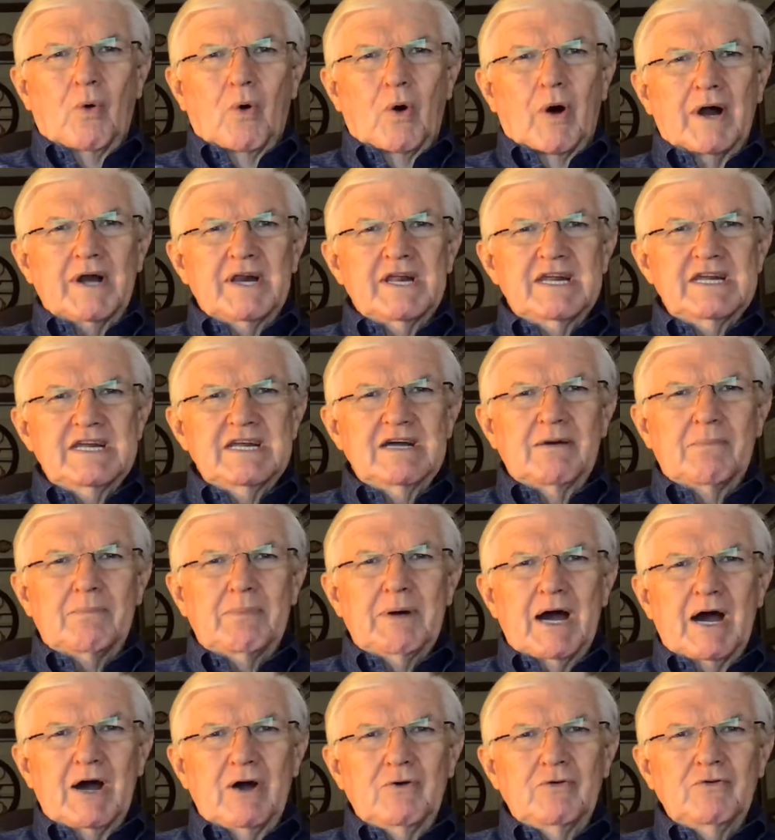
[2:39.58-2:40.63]
What he
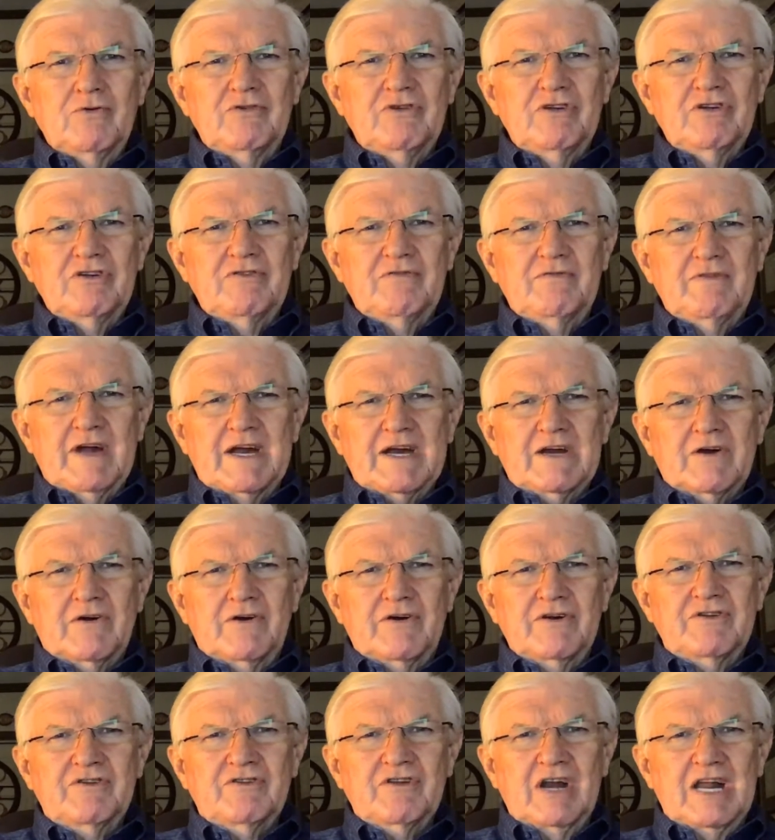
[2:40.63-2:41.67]
opposes
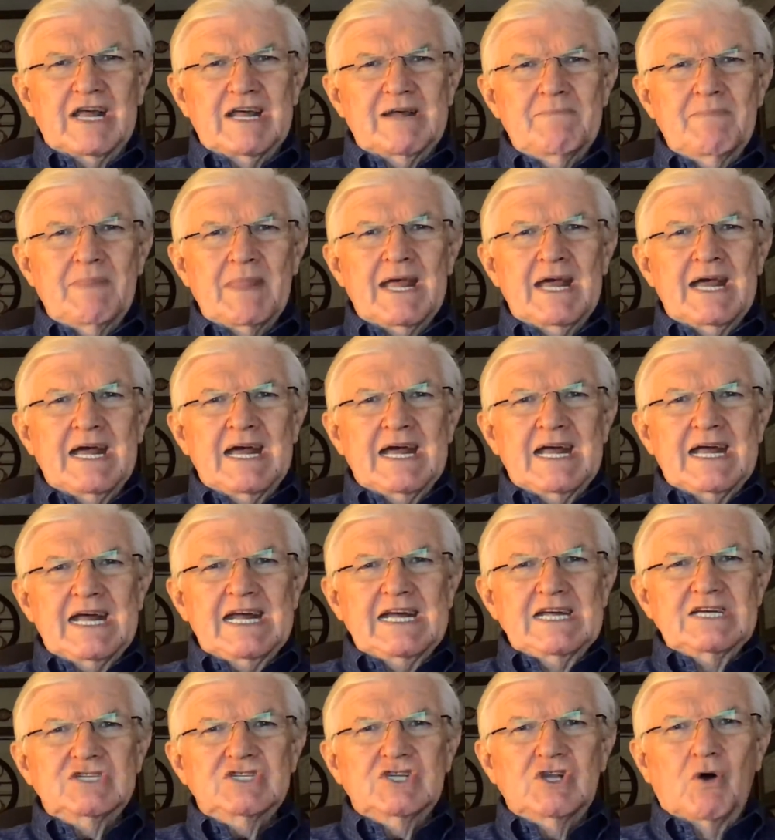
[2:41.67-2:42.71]
vigorously
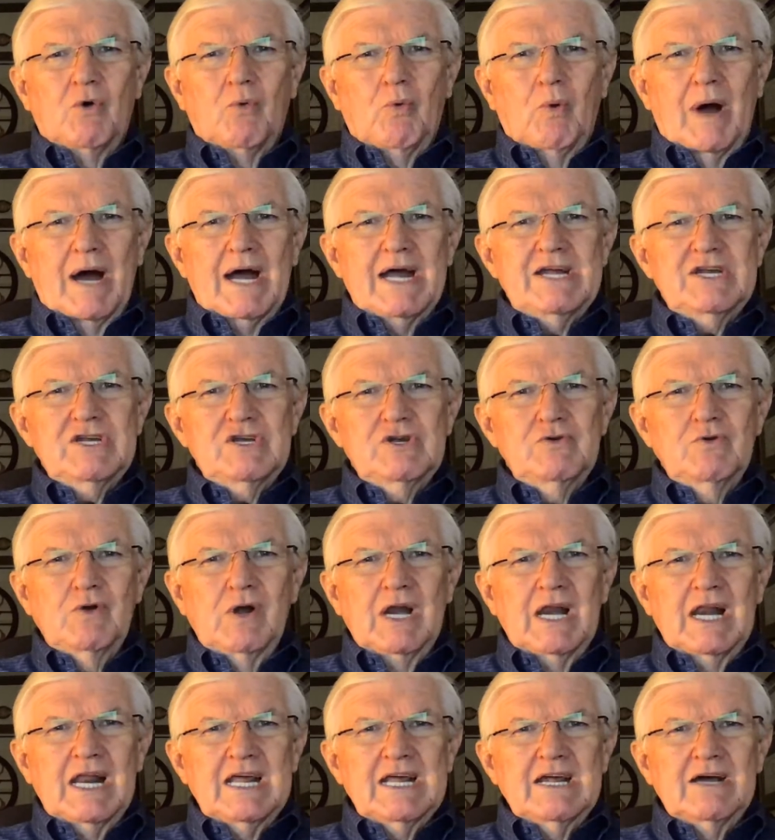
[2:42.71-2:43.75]
is the way you
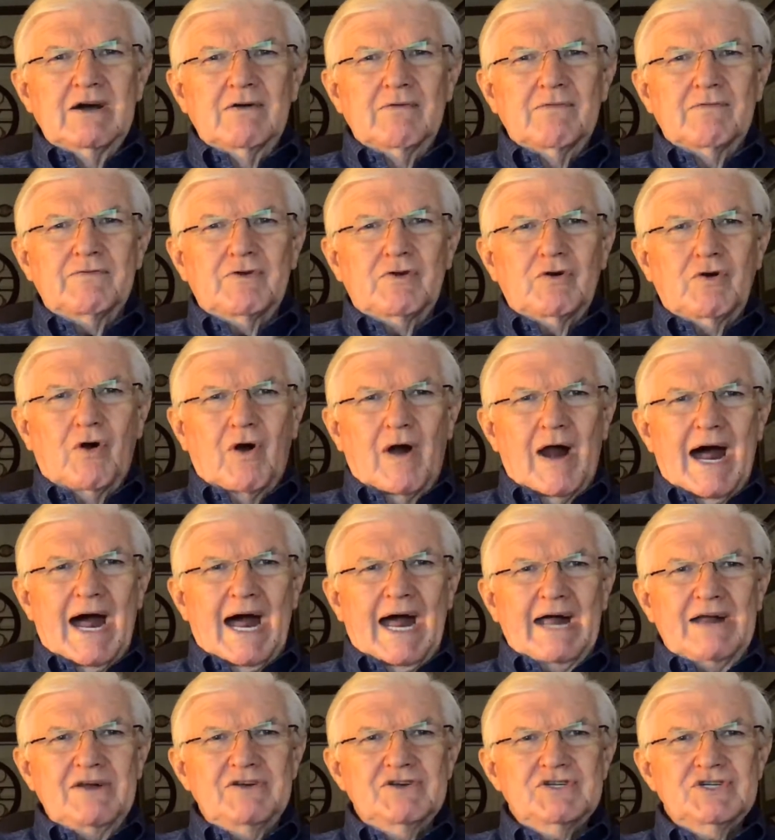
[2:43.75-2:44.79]
live
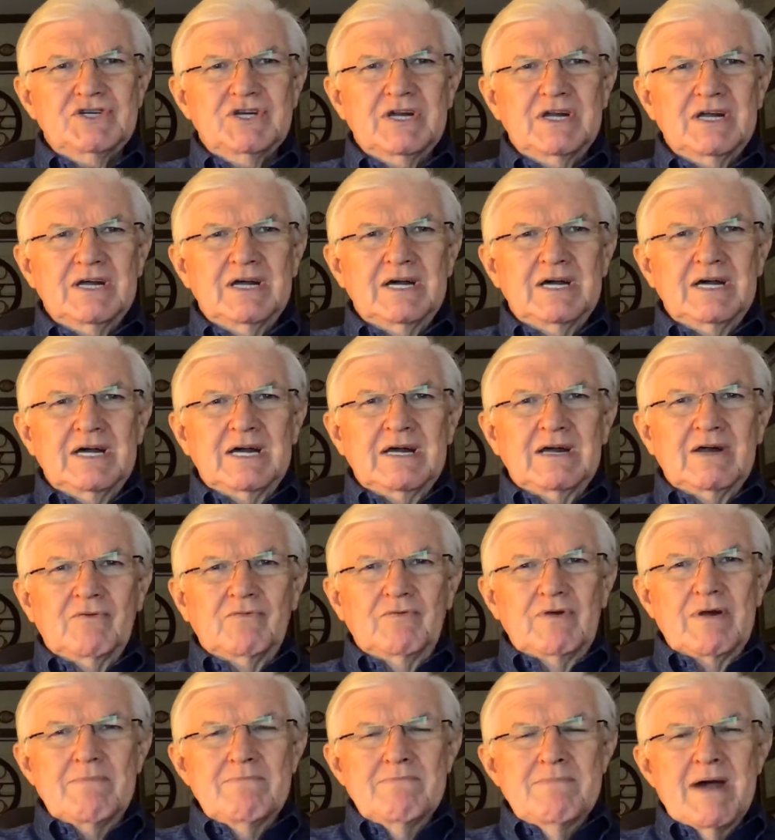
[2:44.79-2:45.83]
Christ.
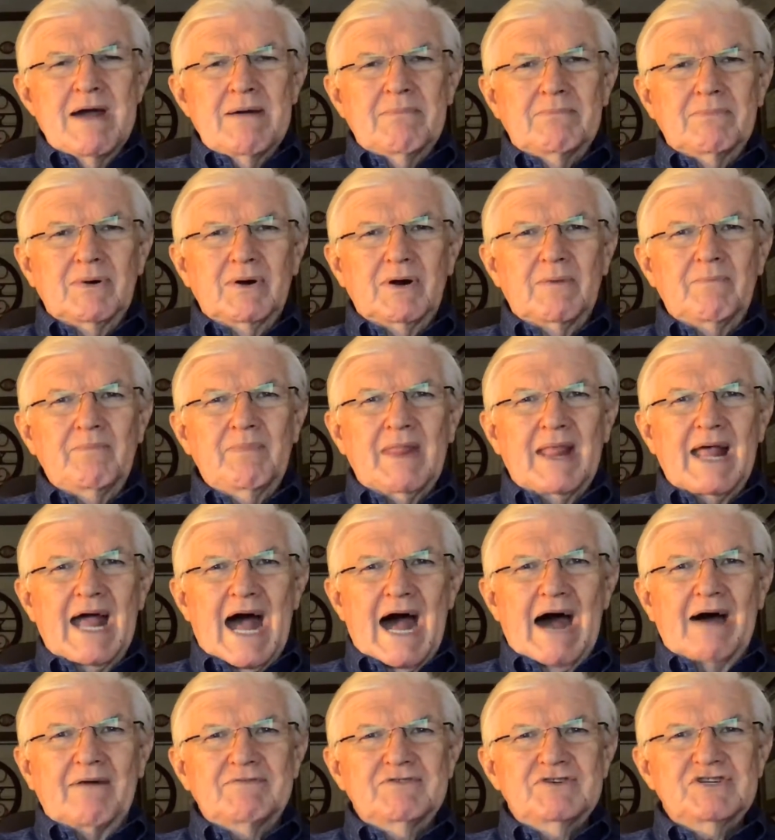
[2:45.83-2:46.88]
Remember,
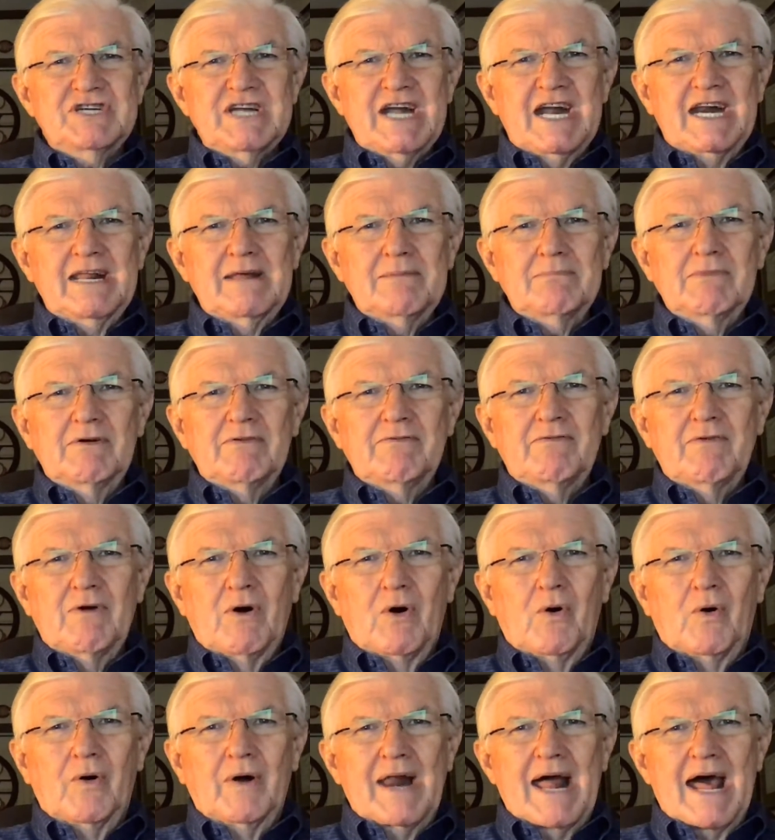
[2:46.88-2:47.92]
I've said it
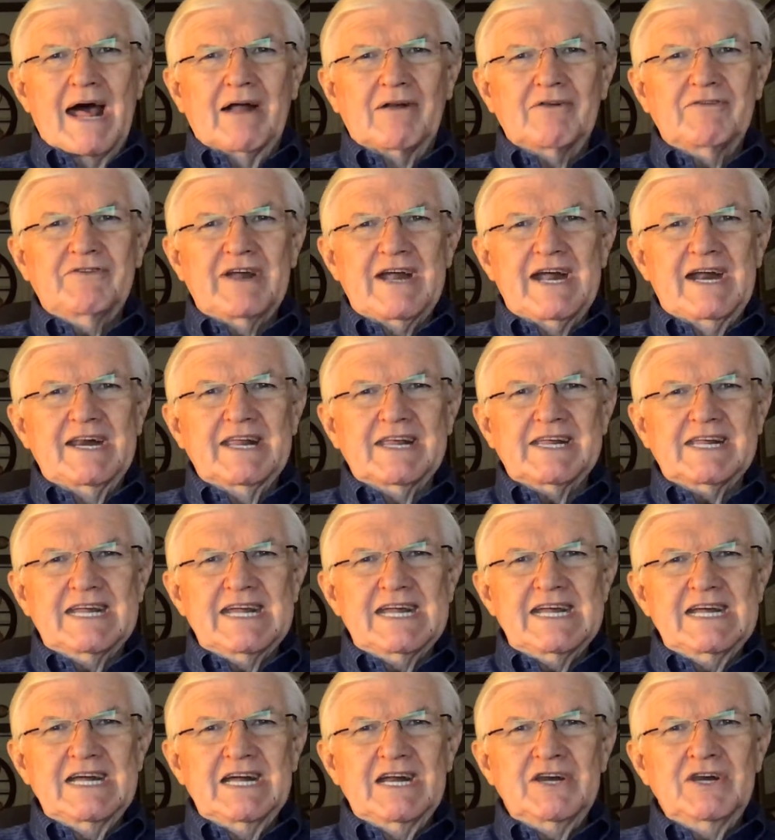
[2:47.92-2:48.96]
before and I'll say it
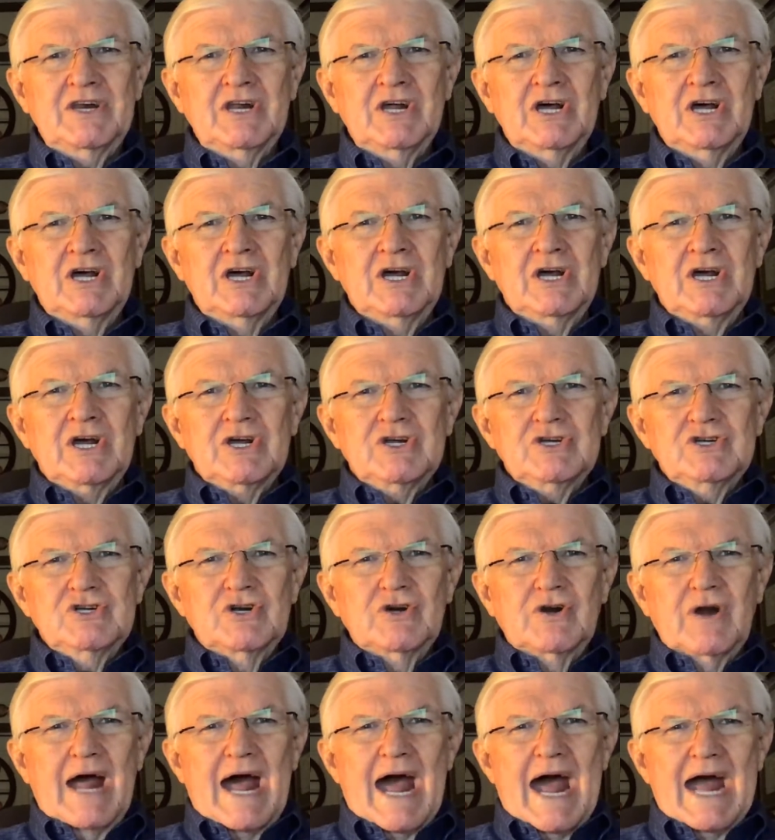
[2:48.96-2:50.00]
again,
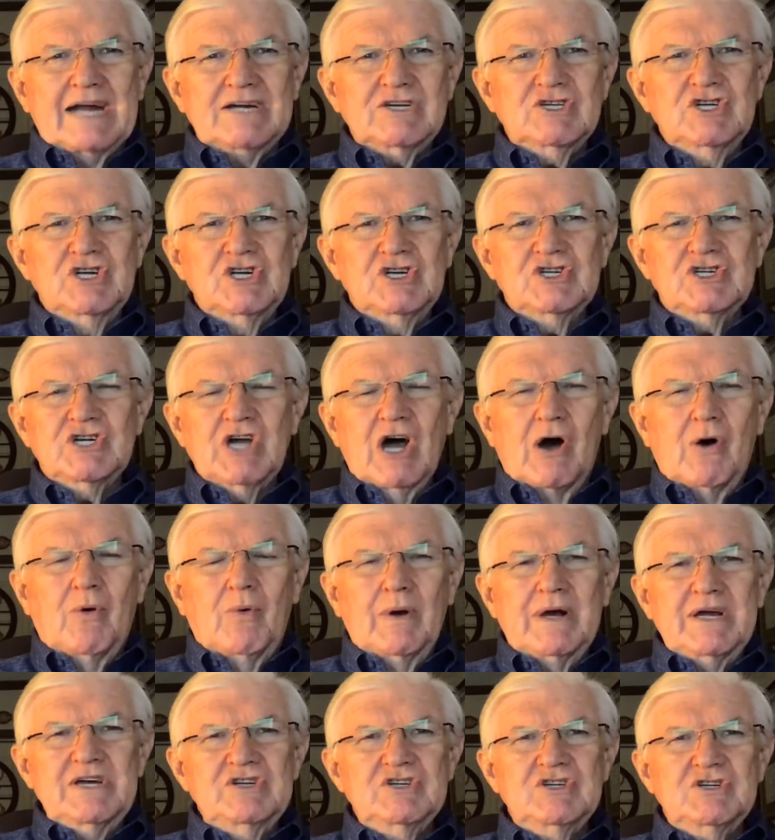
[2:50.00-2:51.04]
your actions
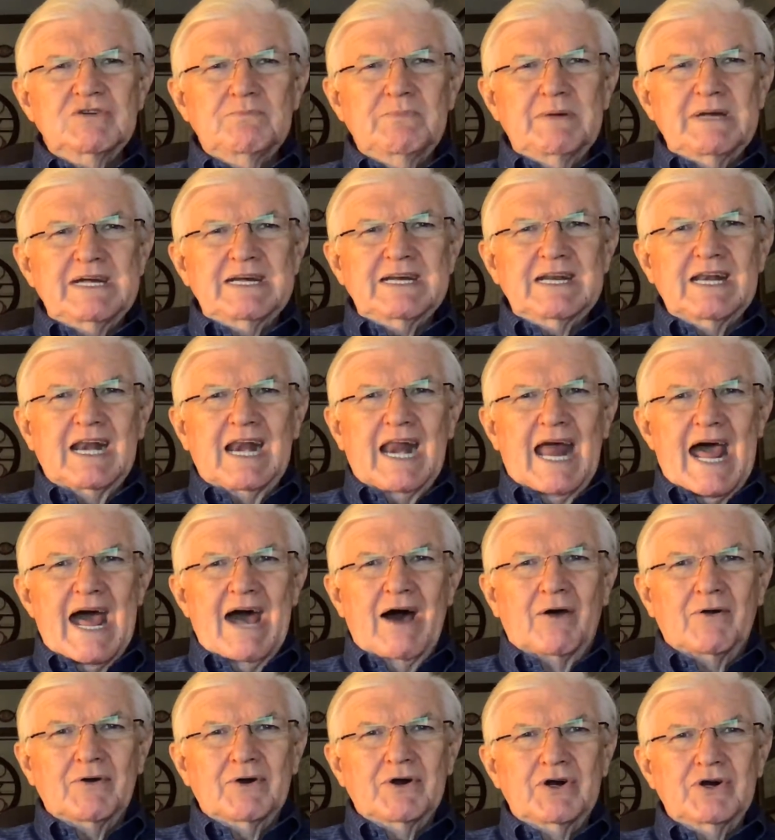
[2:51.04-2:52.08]
always speak
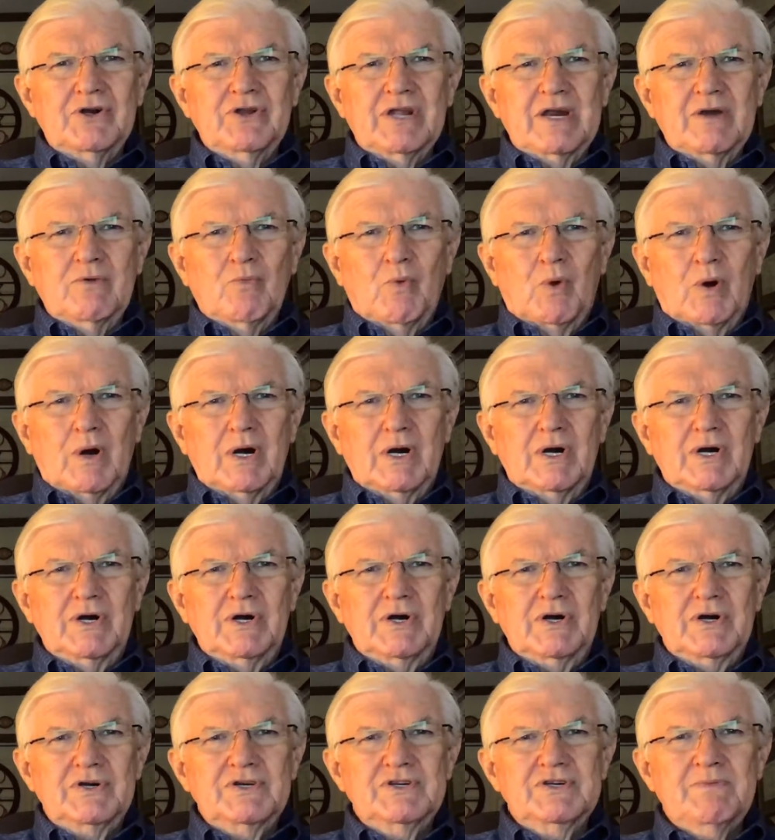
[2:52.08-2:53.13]
louder than
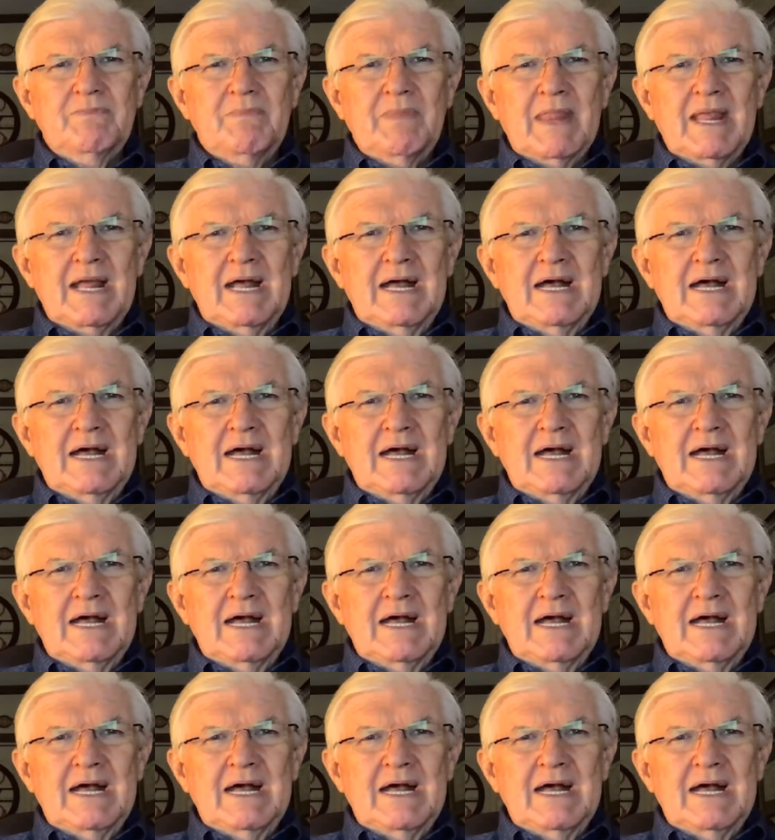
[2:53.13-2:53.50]
words."